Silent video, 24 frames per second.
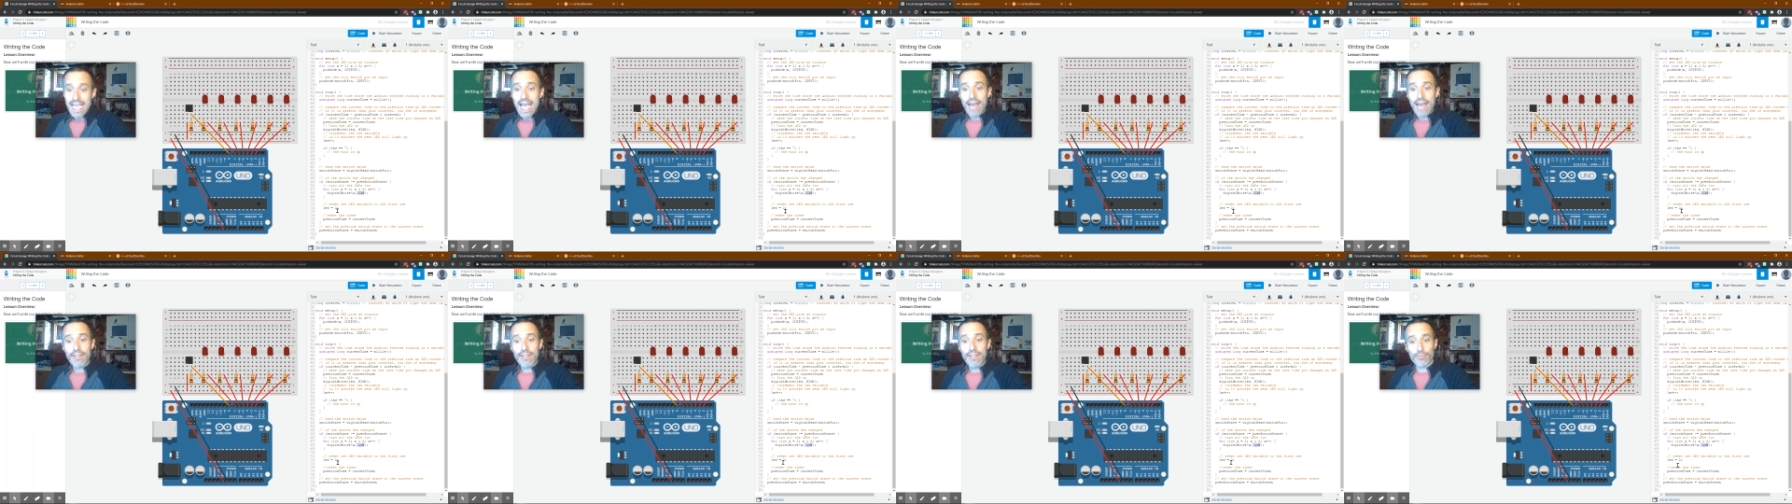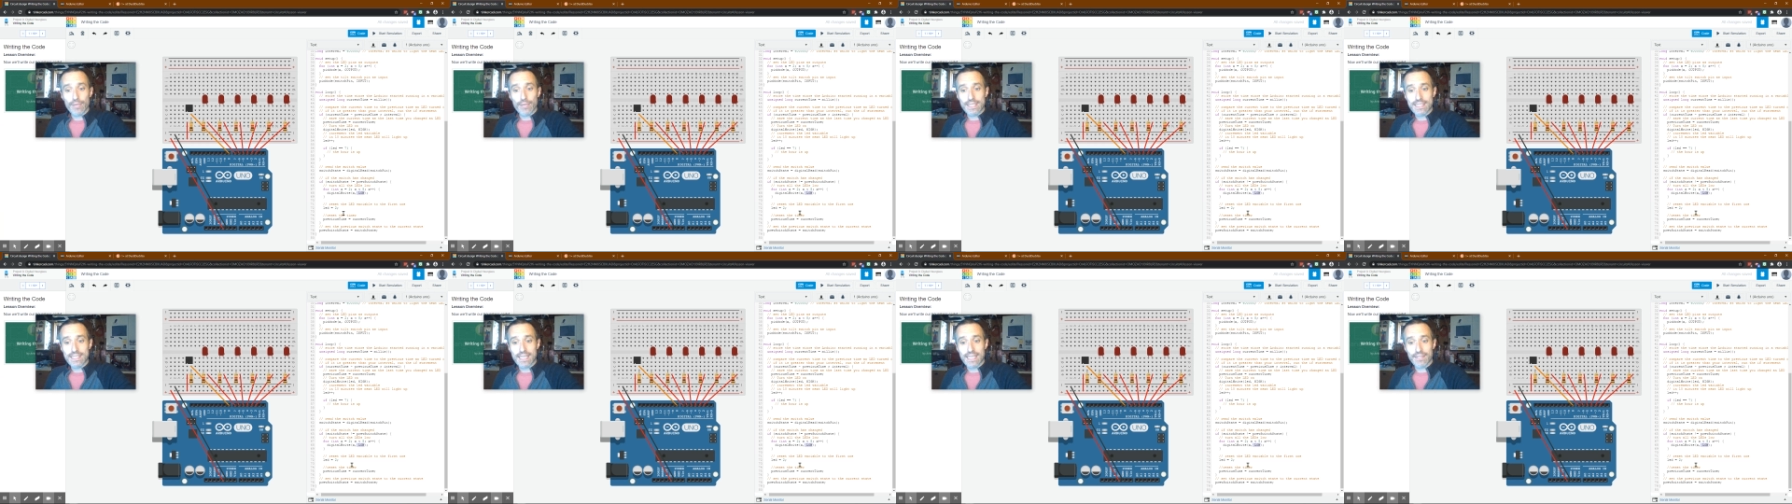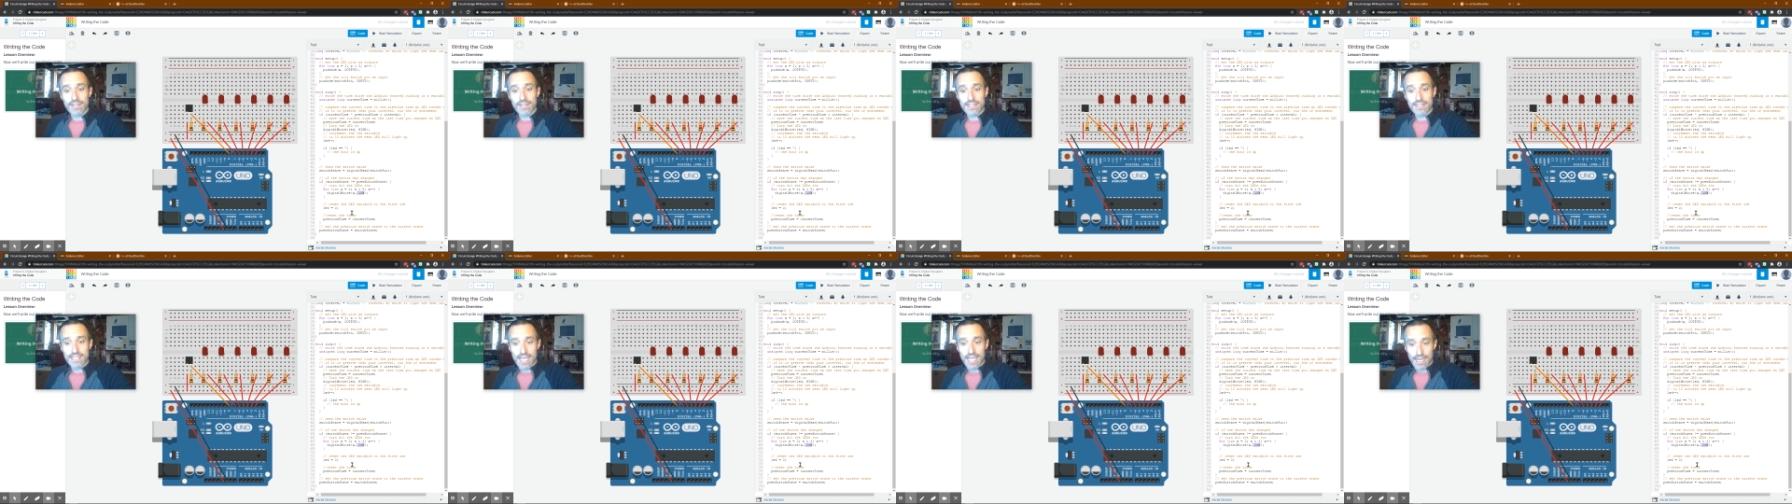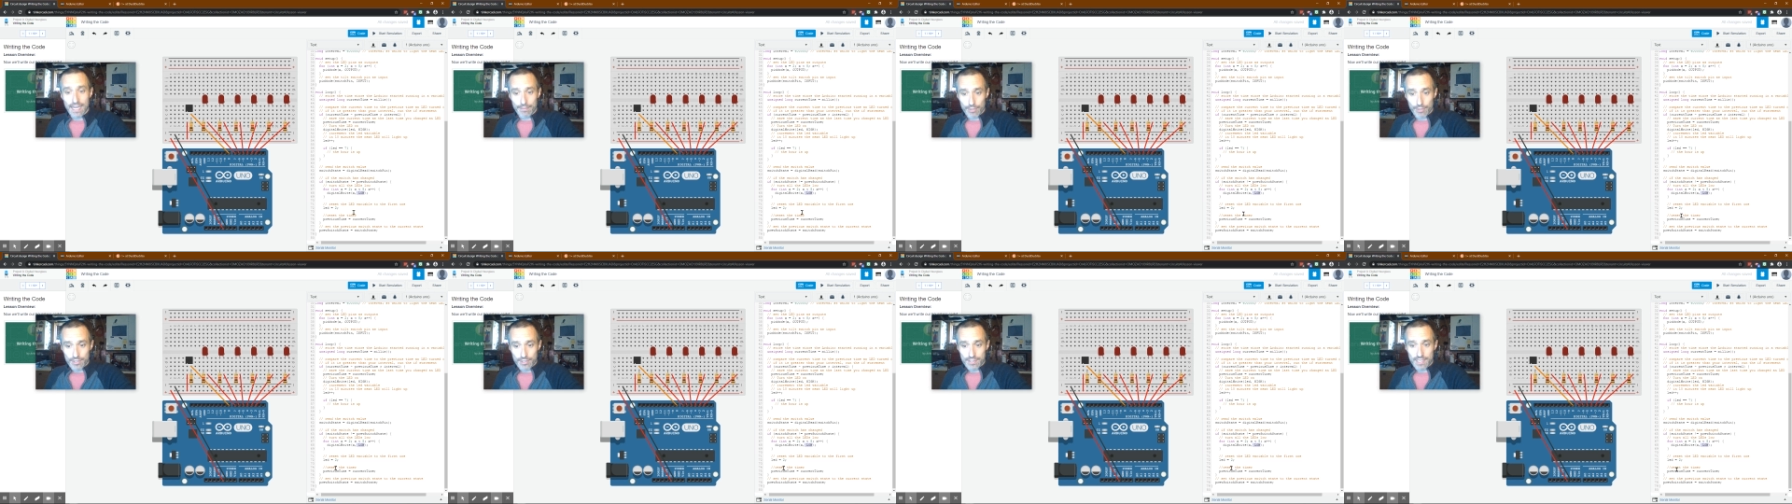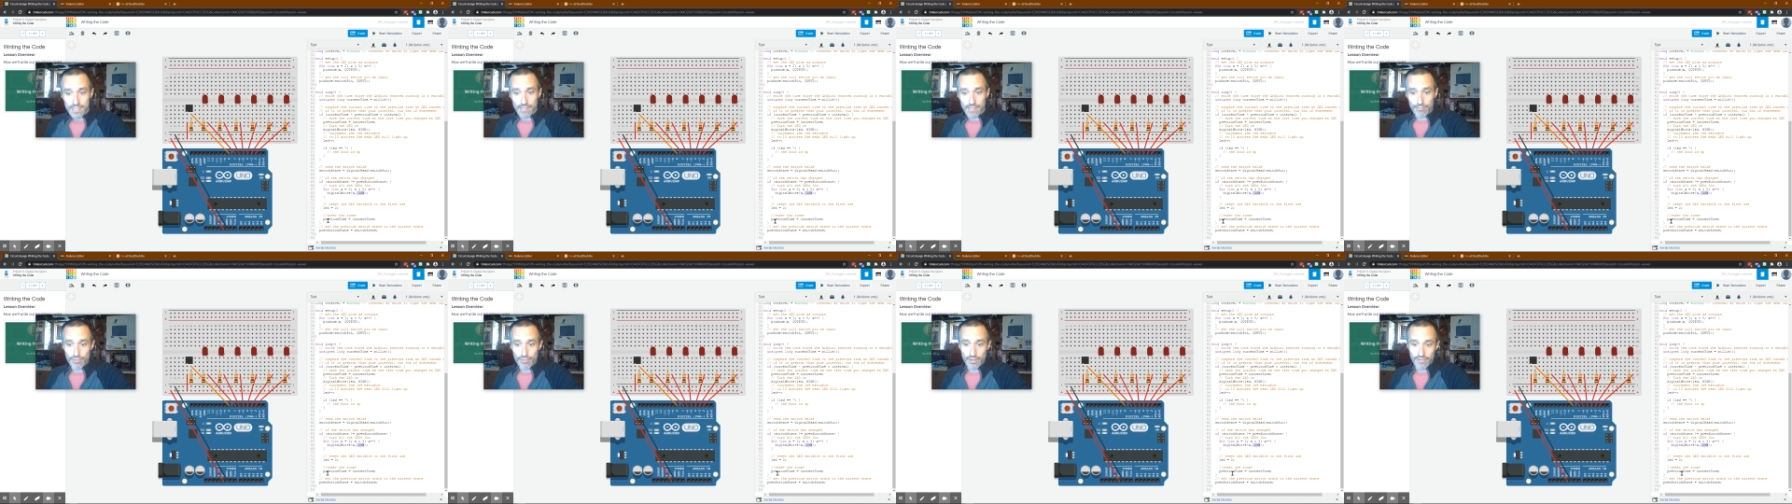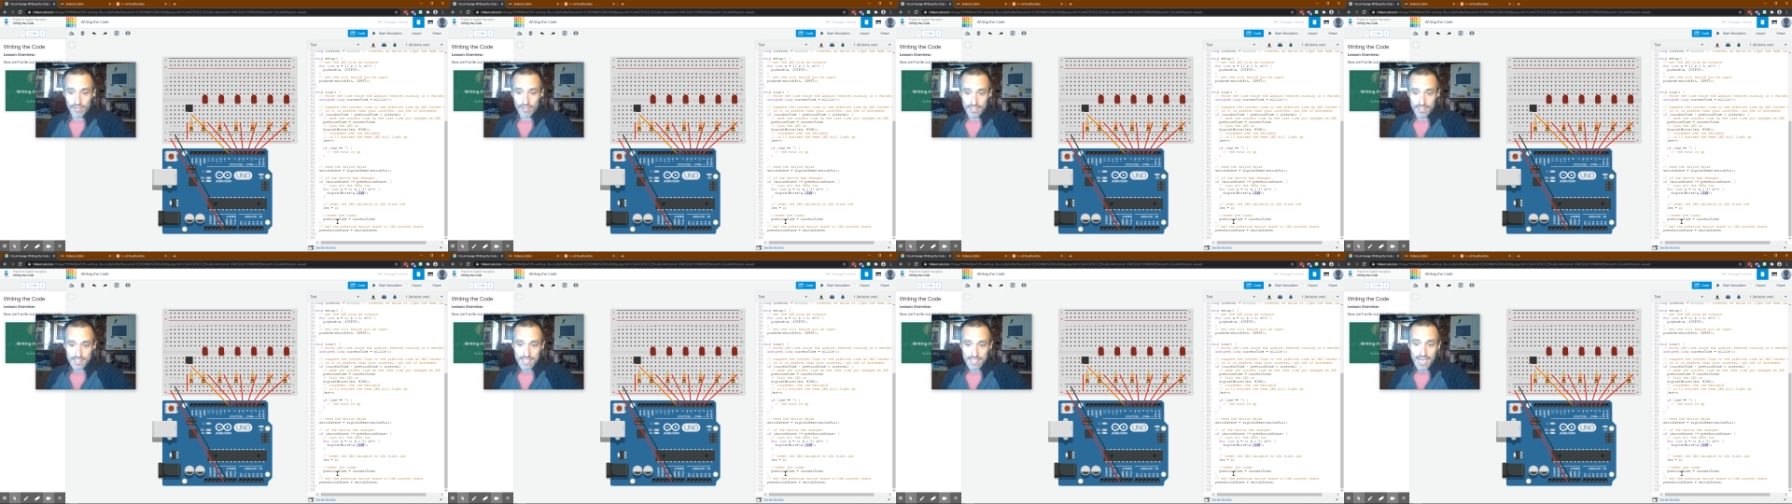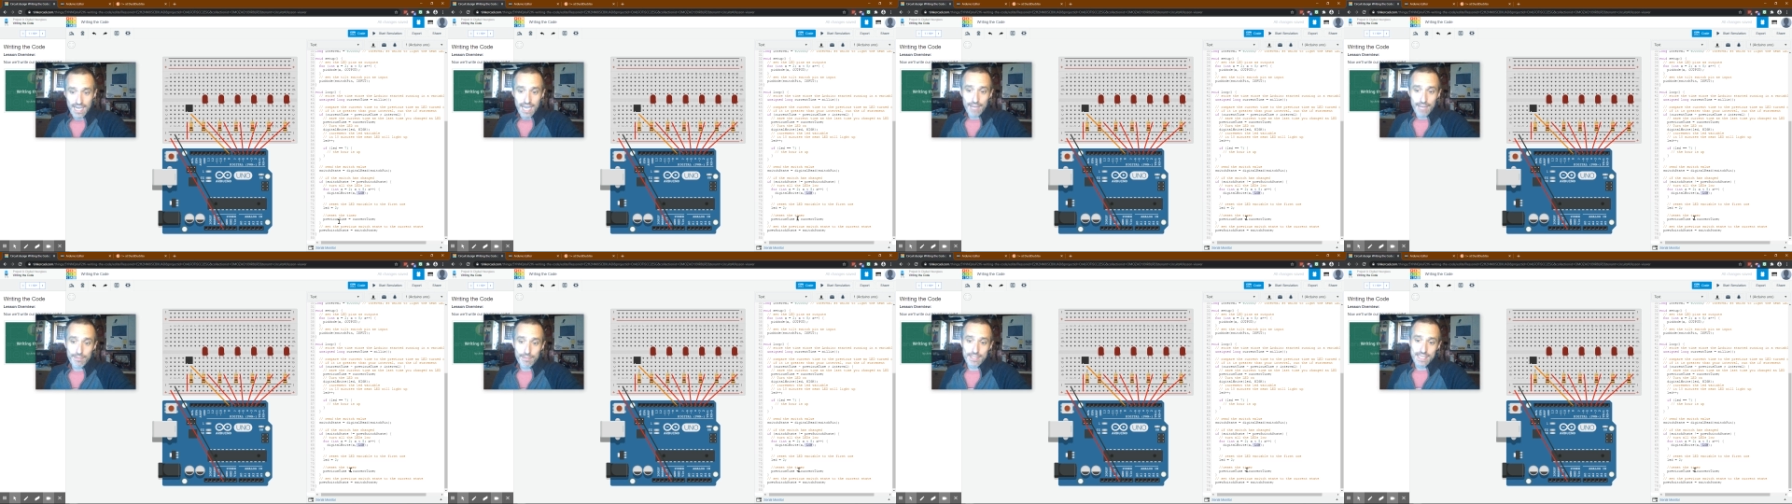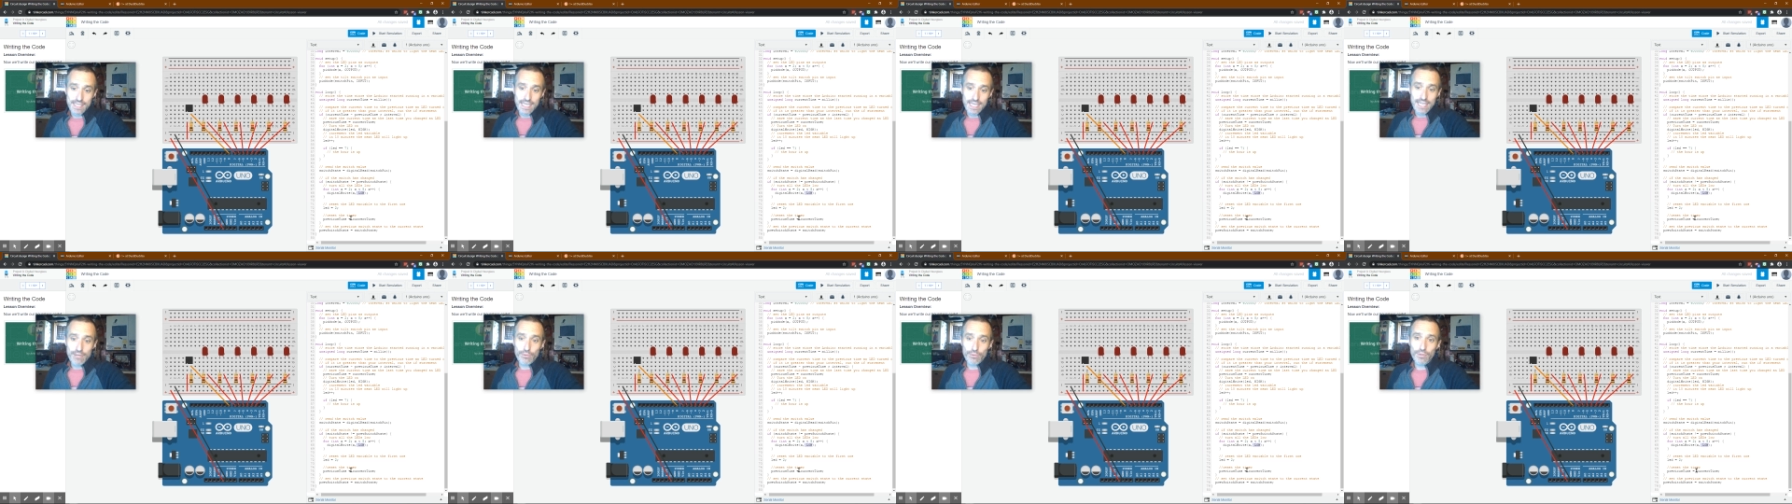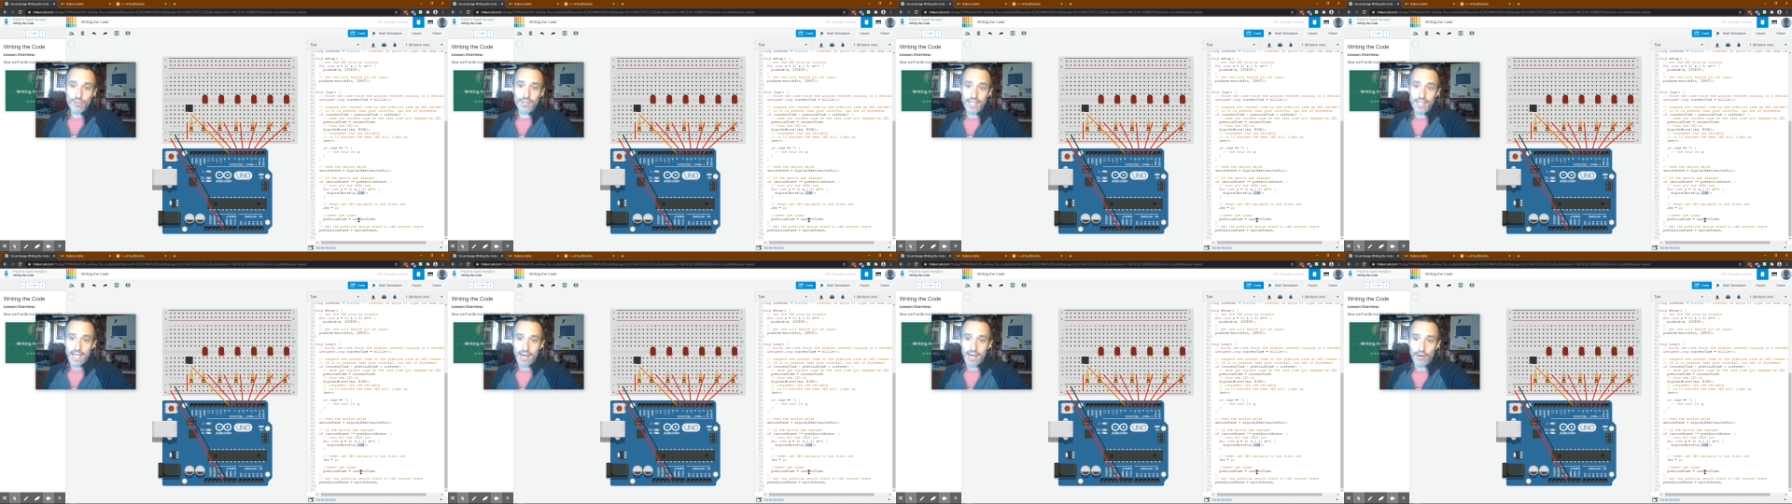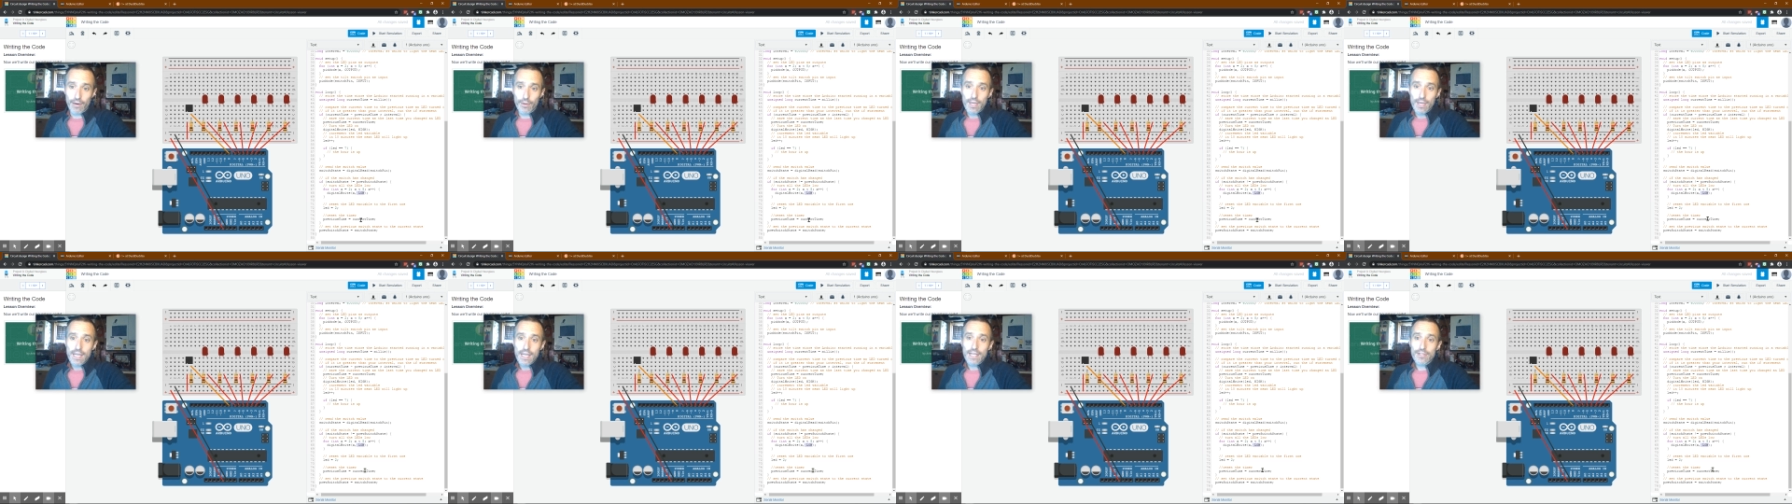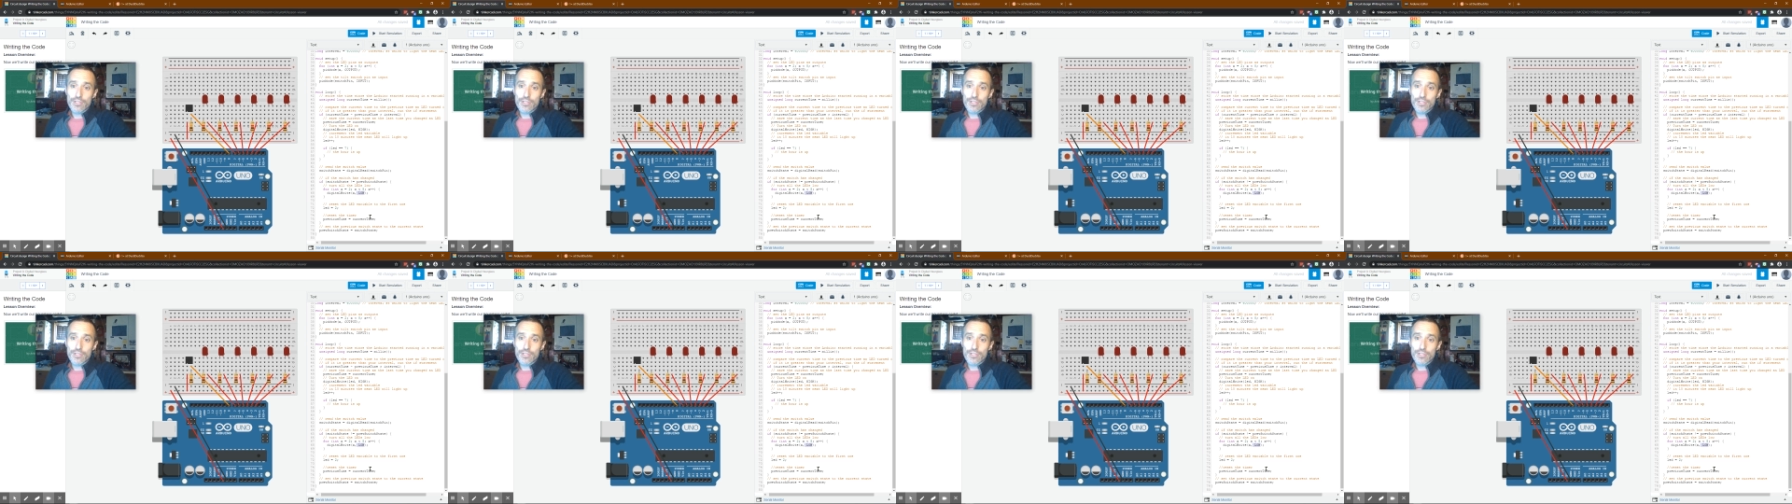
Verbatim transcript: And then reset the timer. Say previous time is equal now